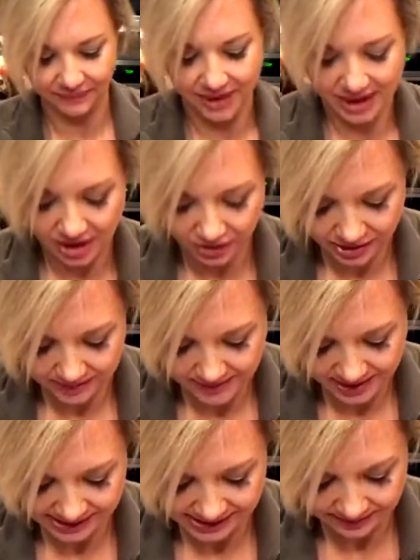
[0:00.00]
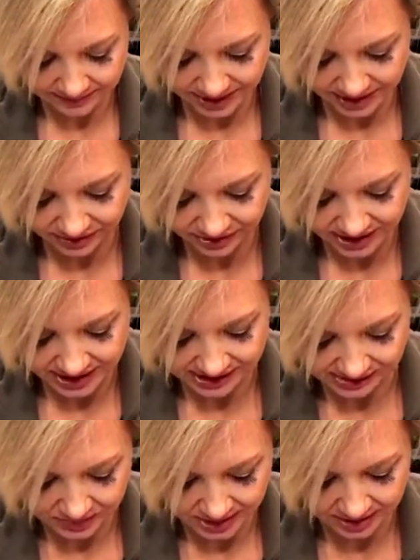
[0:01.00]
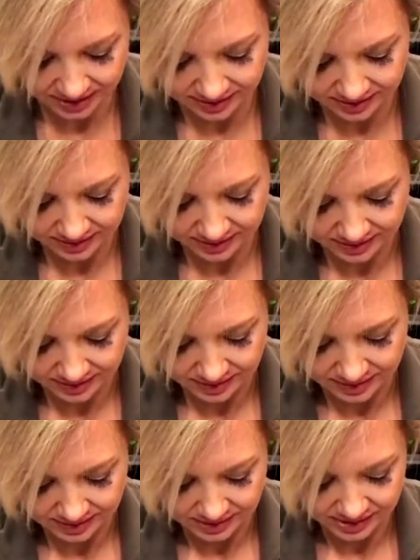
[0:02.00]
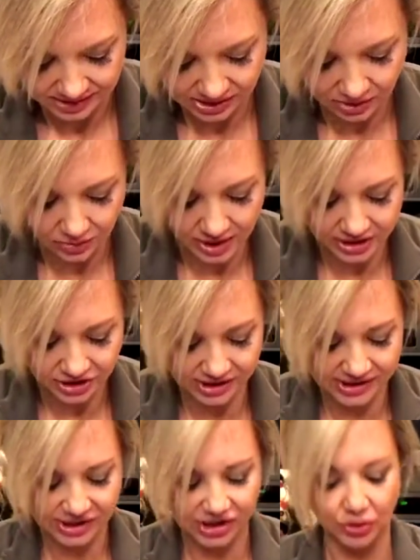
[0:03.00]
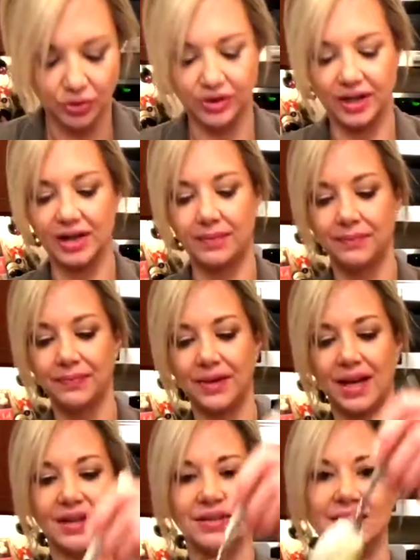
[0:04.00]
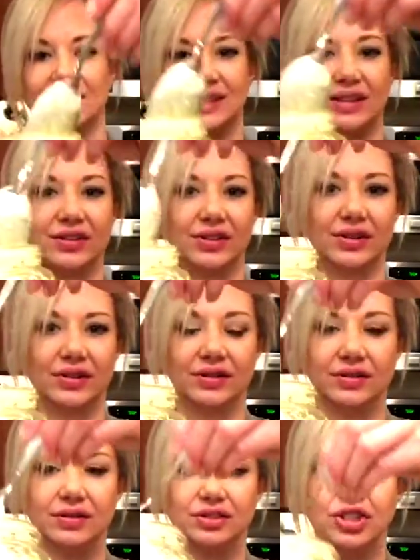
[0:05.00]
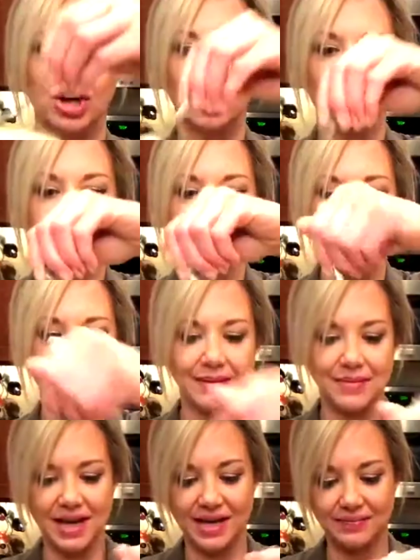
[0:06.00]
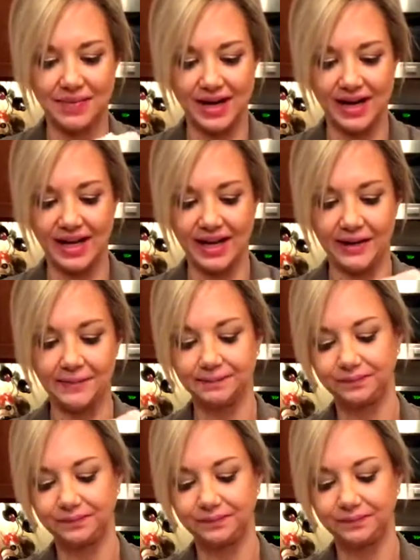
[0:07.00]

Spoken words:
I already made some the other day as well. So I just store them in these little jars that I made my